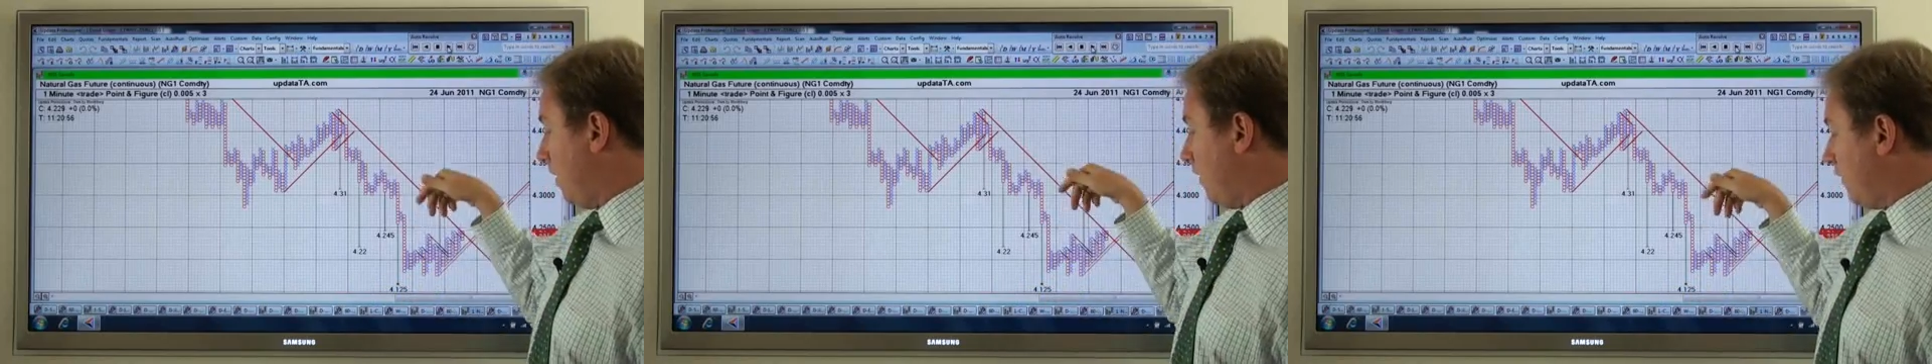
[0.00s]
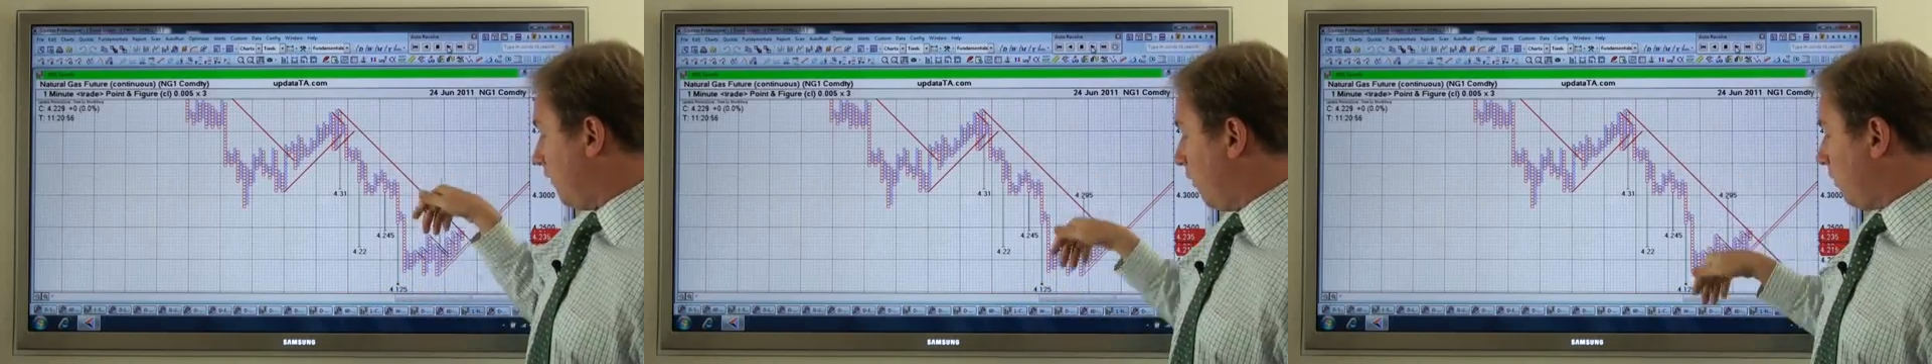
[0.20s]

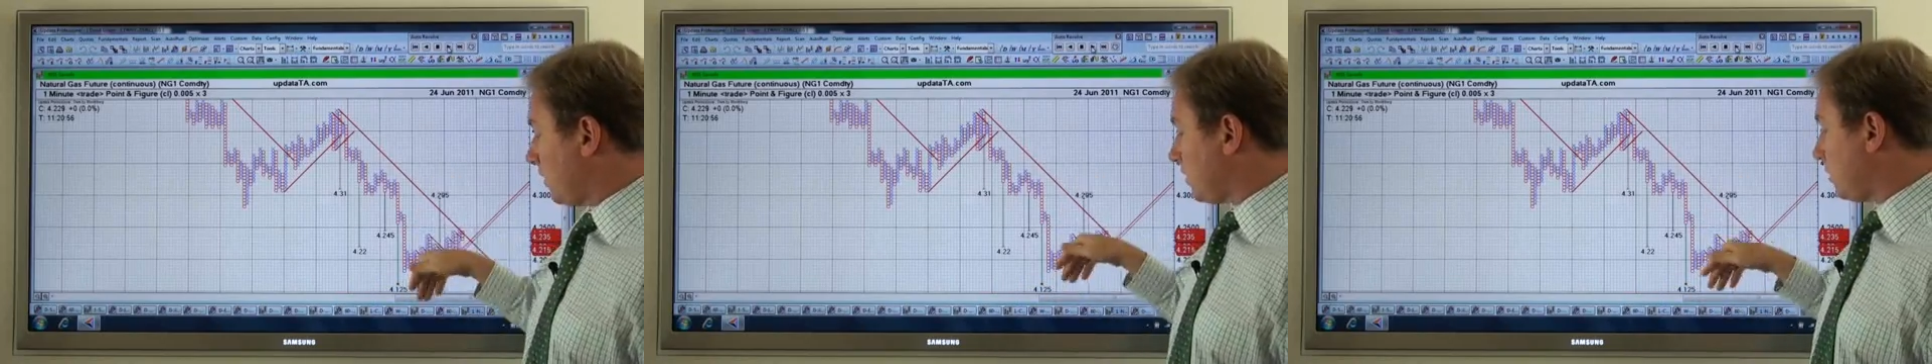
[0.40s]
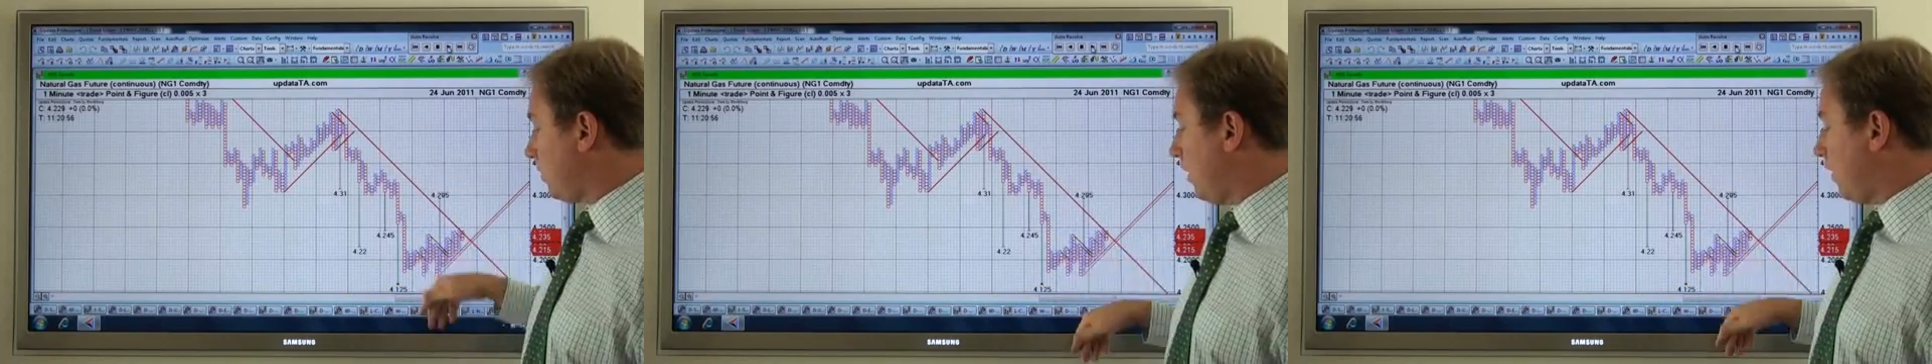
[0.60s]

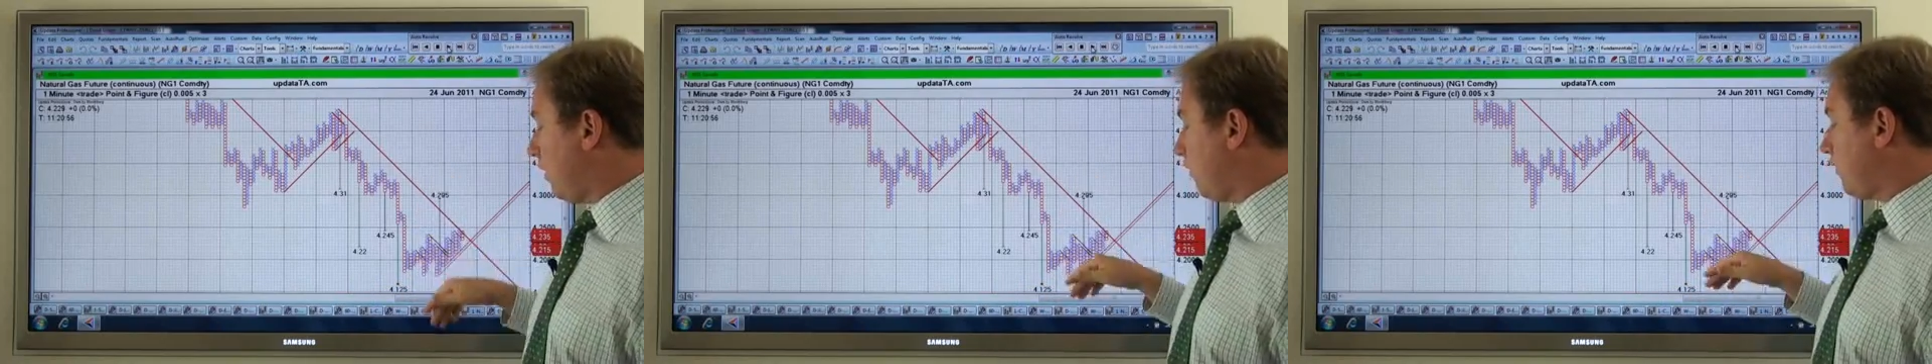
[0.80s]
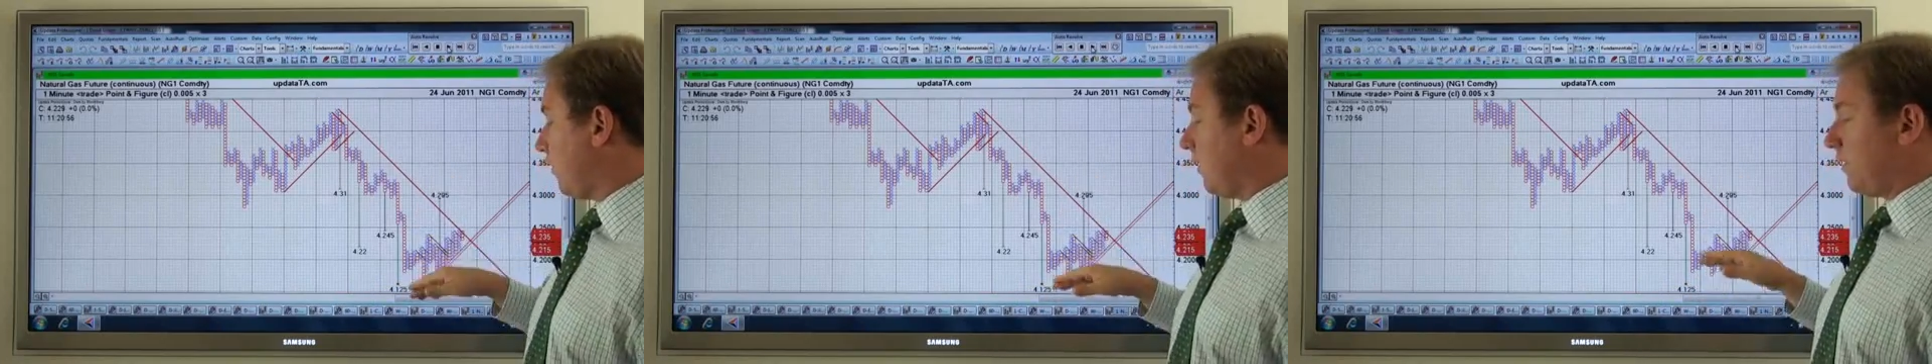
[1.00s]

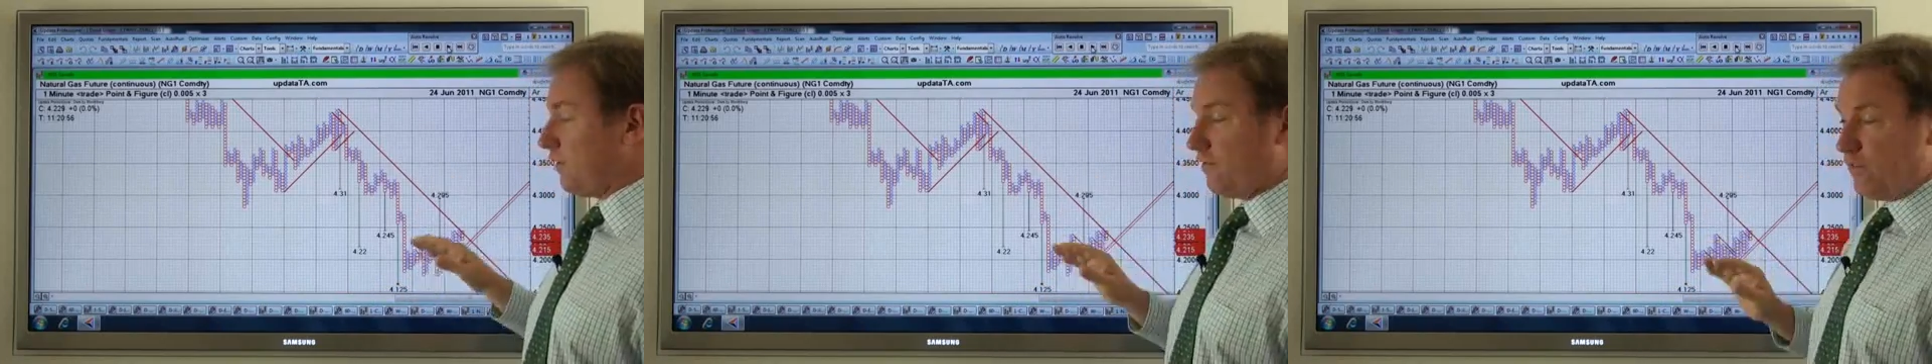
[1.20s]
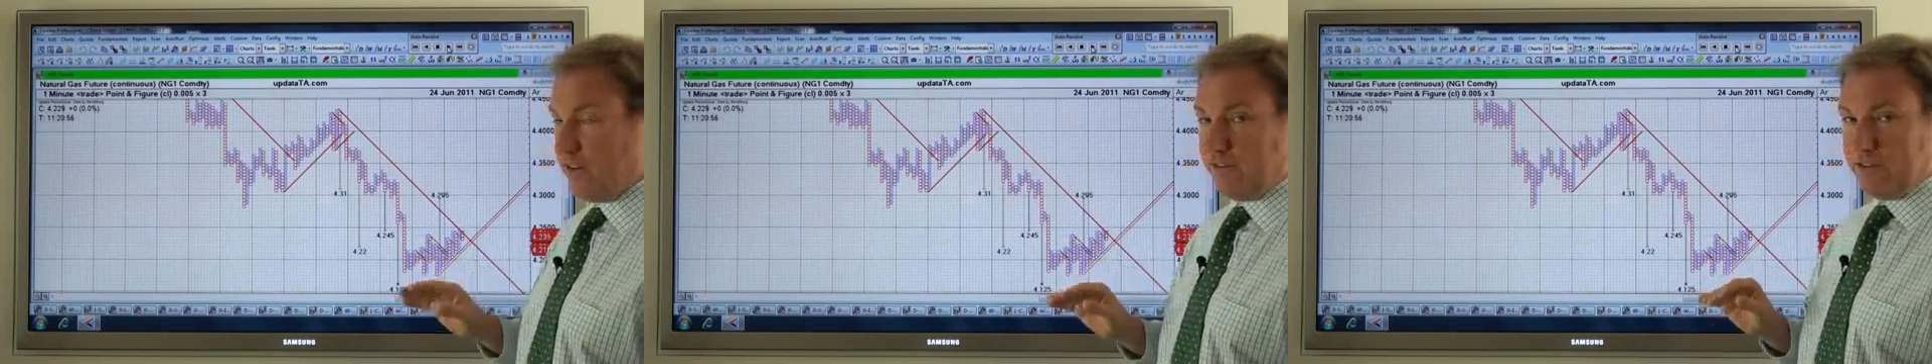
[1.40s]

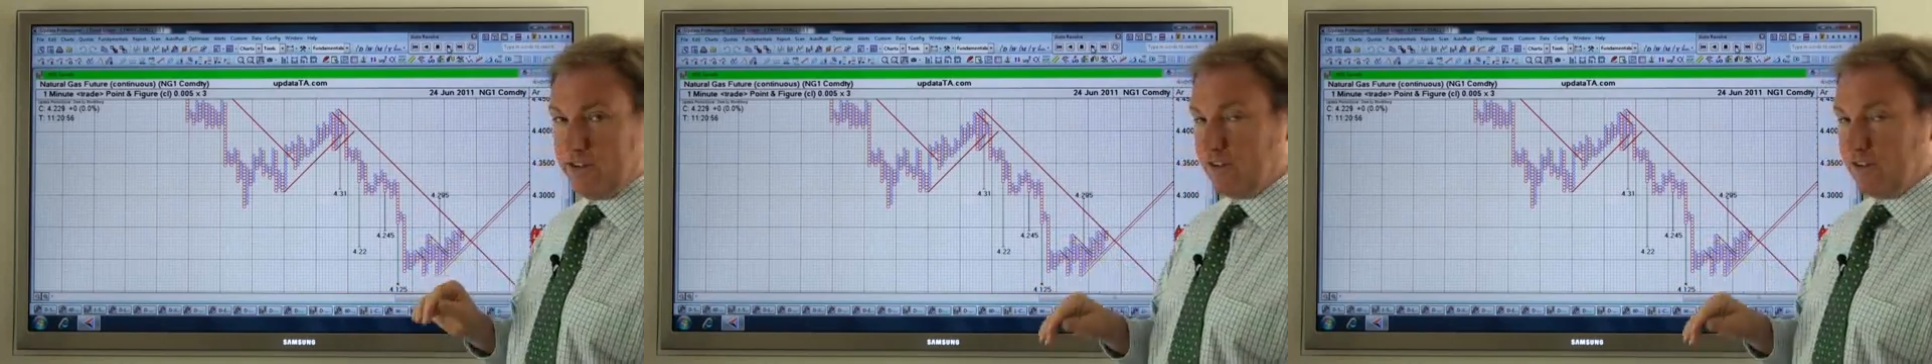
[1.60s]
412.50